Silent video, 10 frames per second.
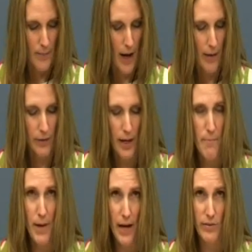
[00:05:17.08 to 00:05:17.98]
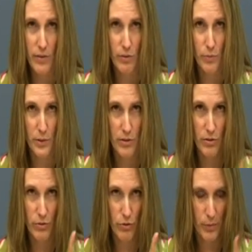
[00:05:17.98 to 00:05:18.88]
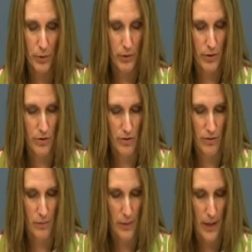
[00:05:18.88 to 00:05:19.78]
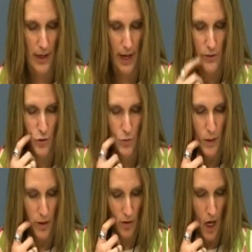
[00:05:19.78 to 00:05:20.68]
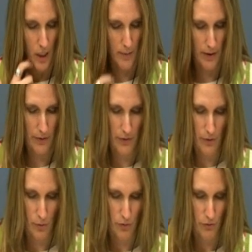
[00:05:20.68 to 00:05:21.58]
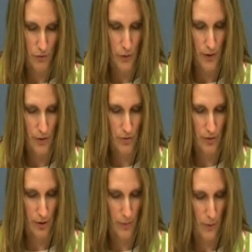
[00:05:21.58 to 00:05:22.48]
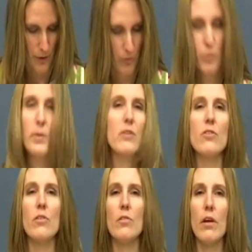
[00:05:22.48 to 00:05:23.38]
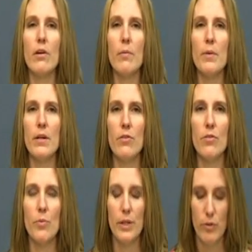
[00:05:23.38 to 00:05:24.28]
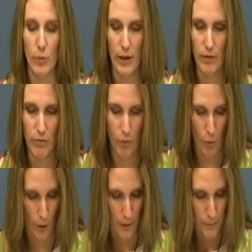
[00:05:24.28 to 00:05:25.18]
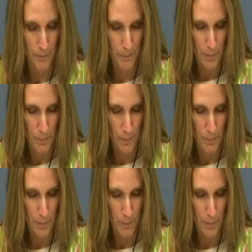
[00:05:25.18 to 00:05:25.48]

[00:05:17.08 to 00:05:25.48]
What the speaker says: I'll come back to the speeches of tribute in just a minute. I do want to talk about those few other ceremonial speeches that are on page 324.